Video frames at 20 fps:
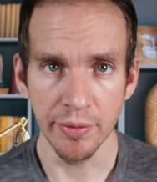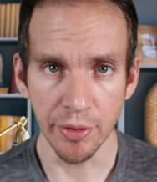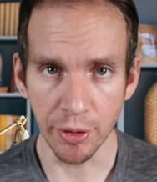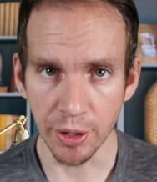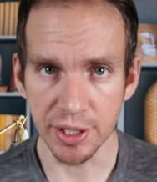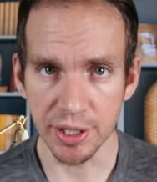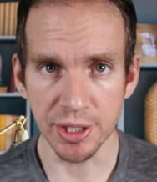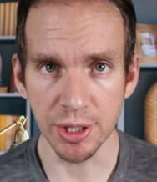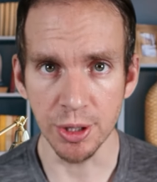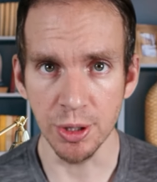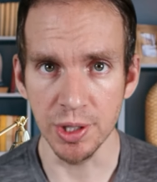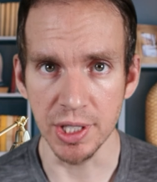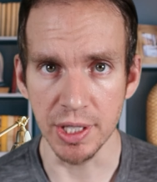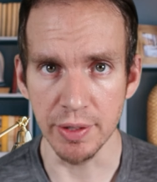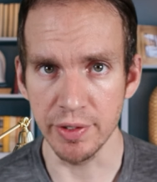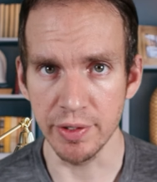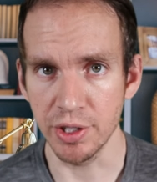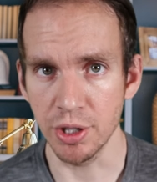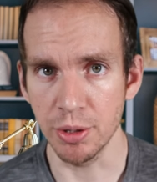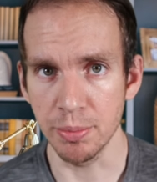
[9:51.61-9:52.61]
very soon,
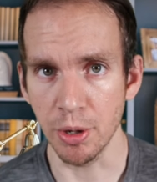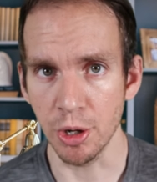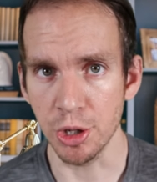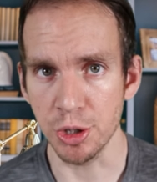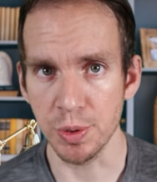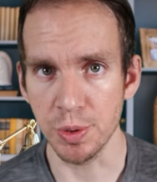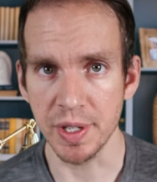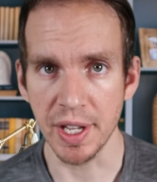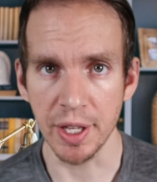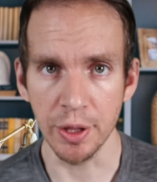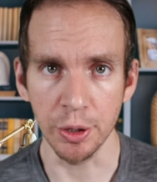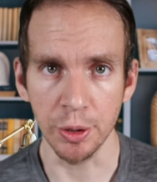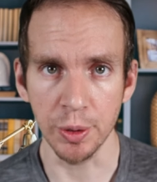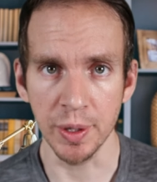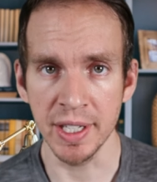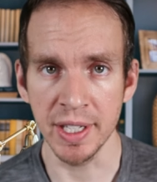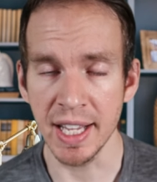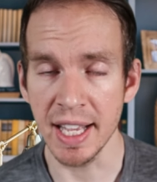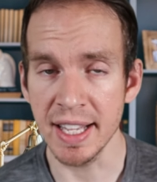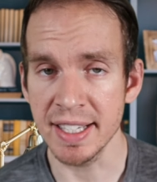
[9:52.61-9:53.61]
even though Marjorie Taylor
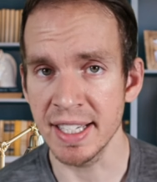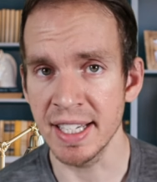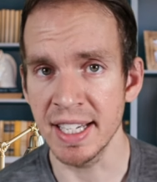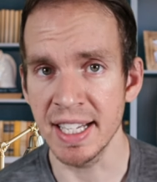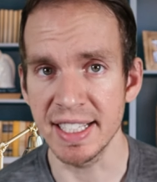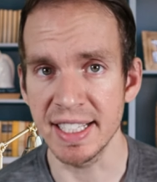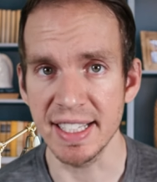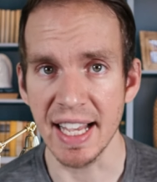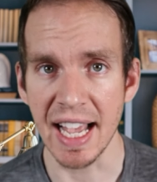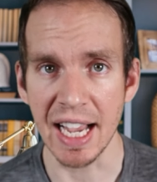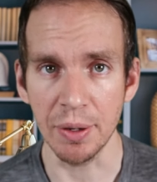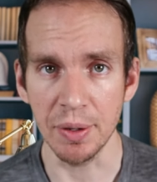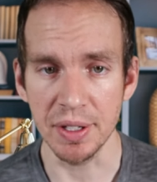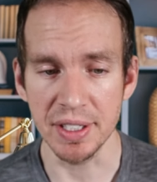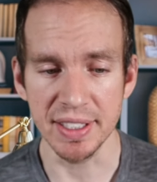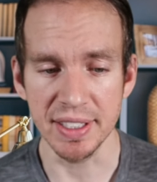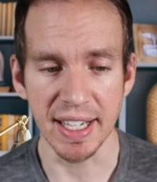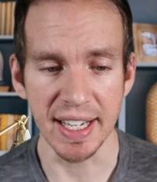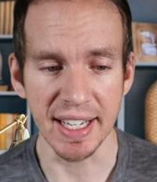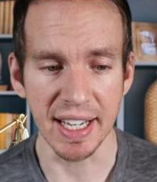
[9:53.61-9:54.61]
Greene isn't exactly
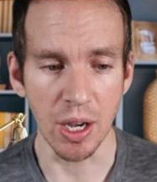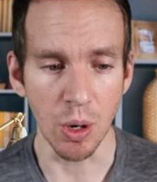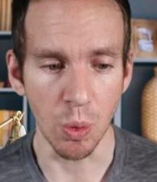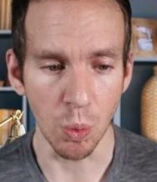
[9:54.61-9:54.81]
saying